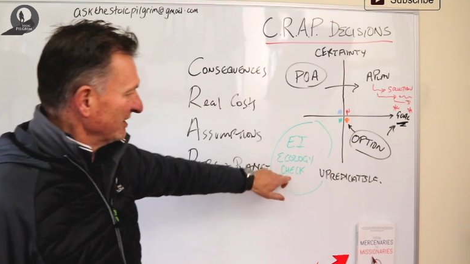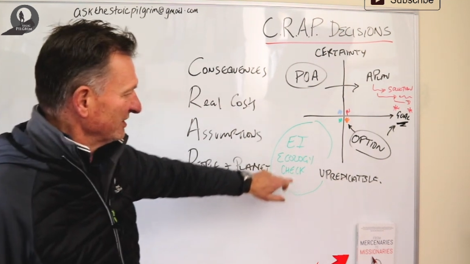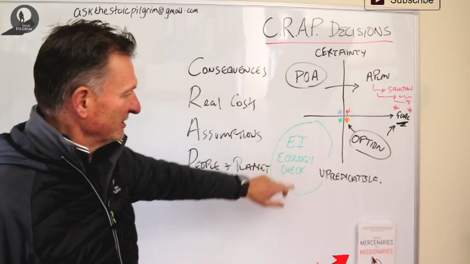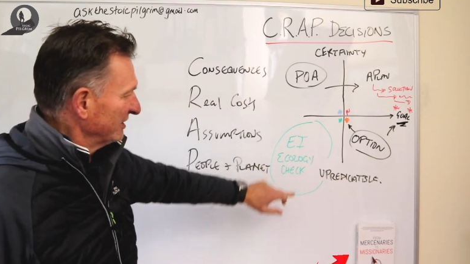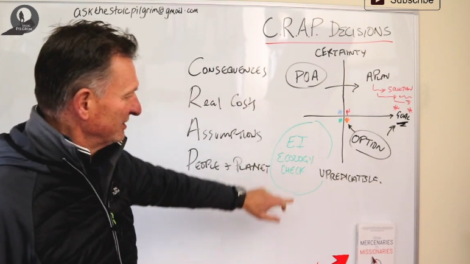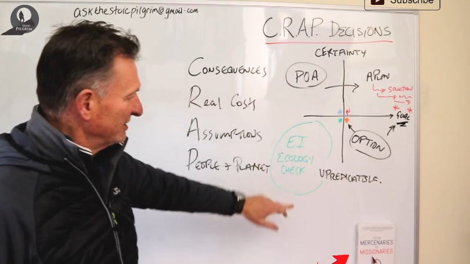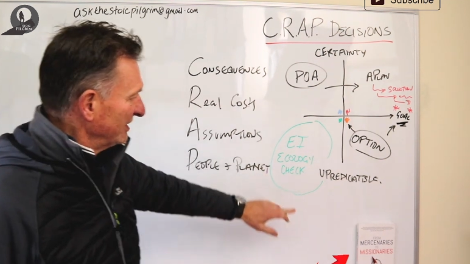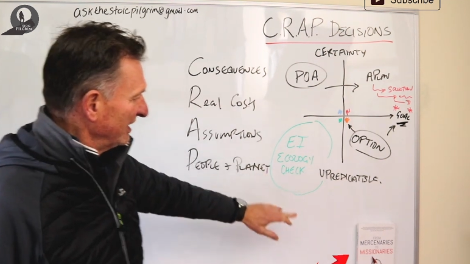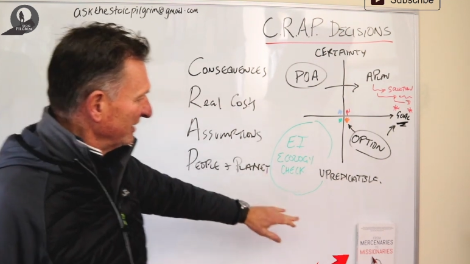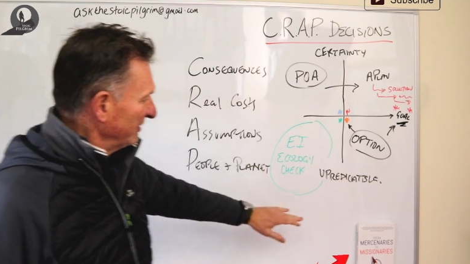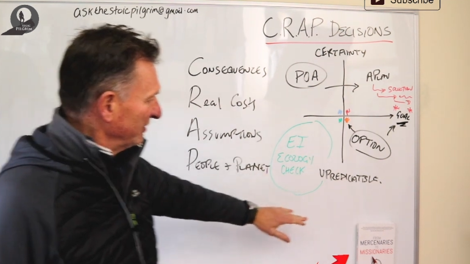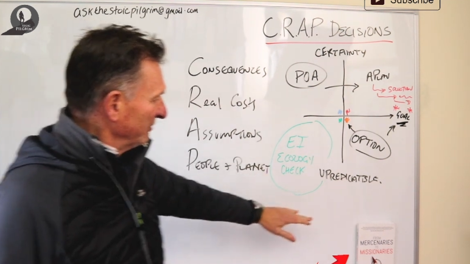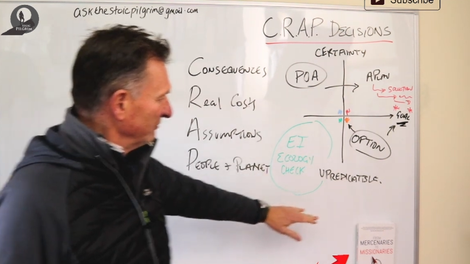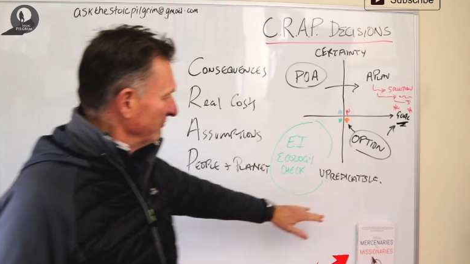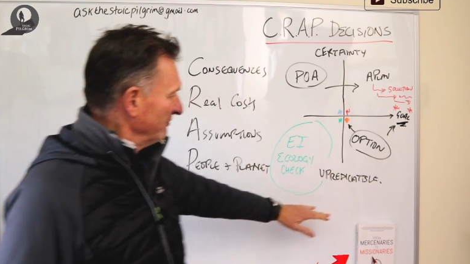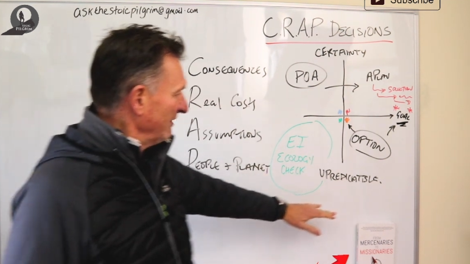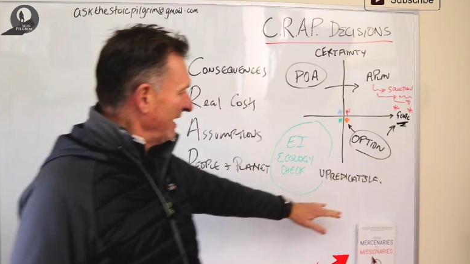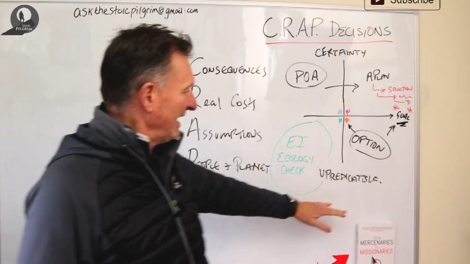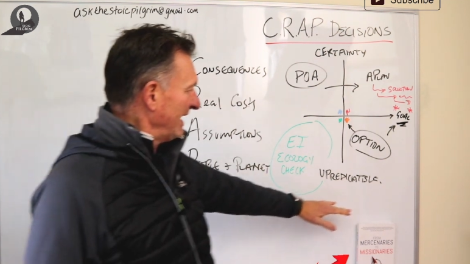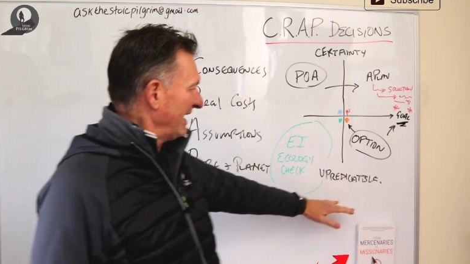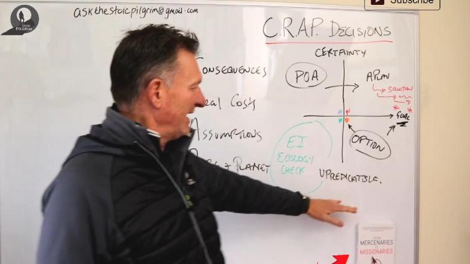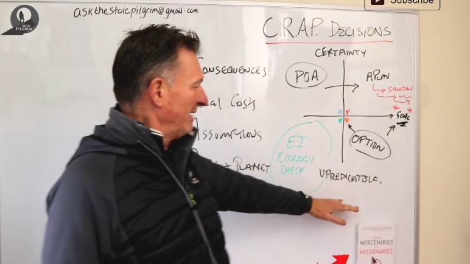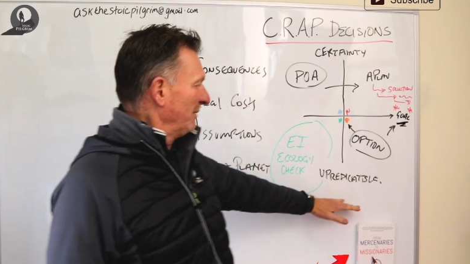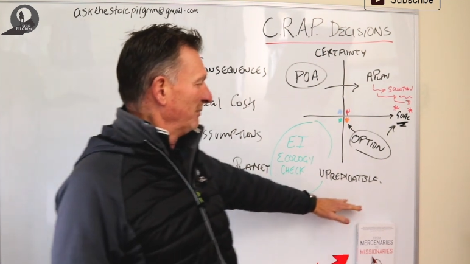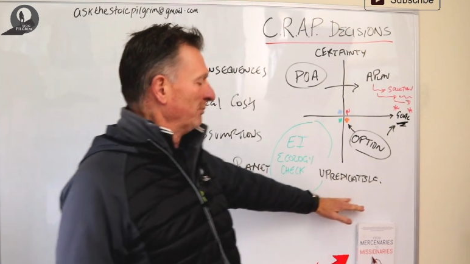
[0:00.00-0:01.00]
As I said, the
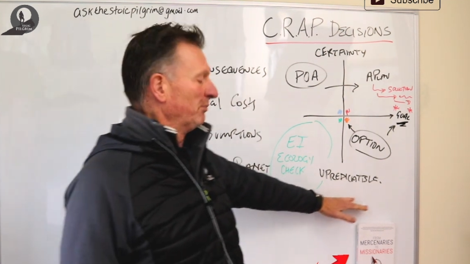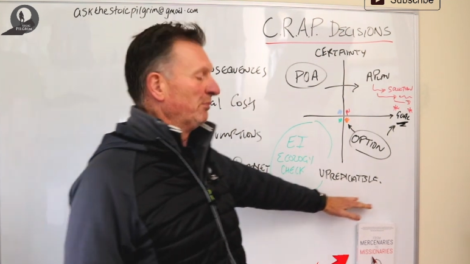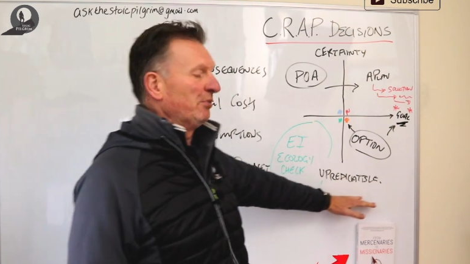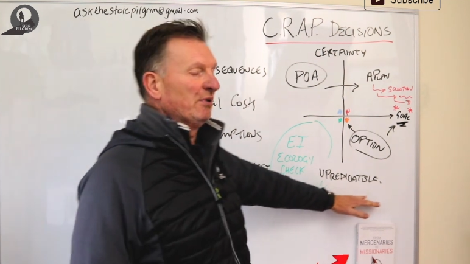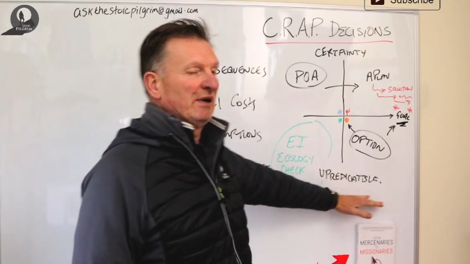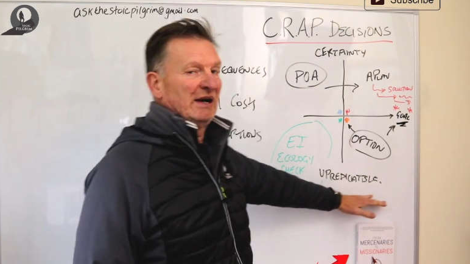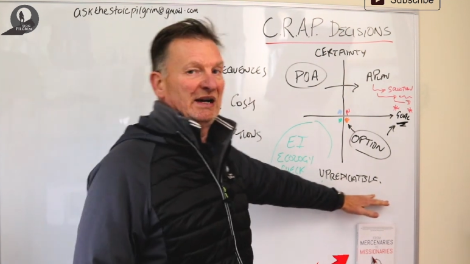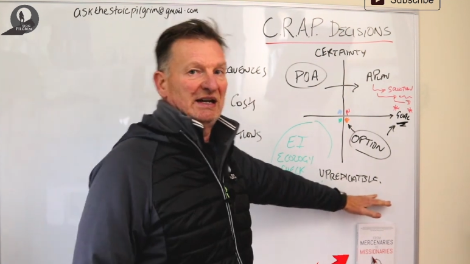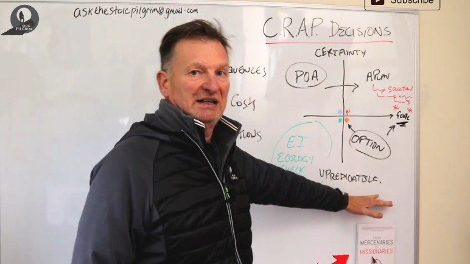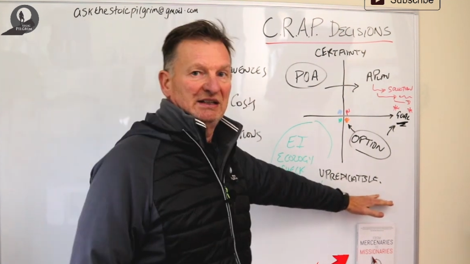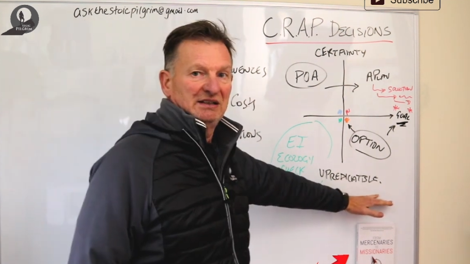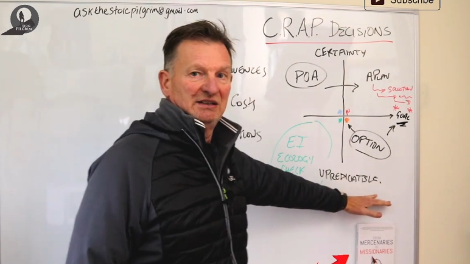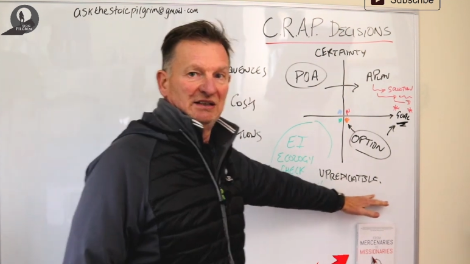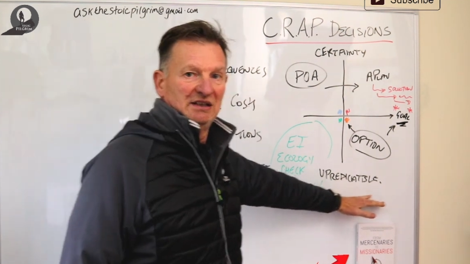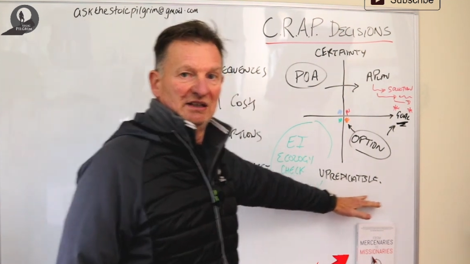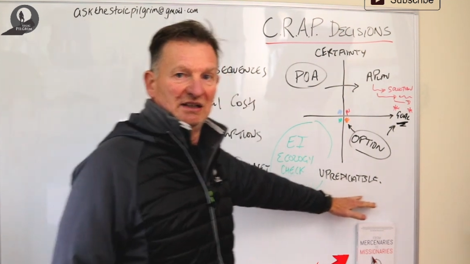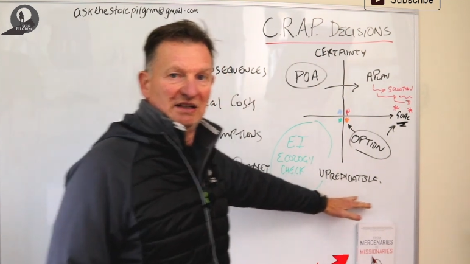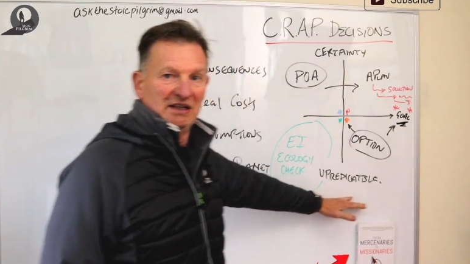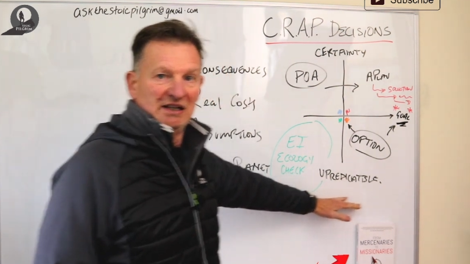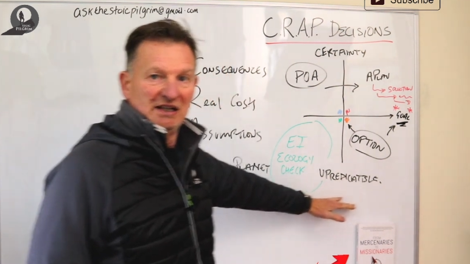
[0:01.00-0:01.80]
right-hand brain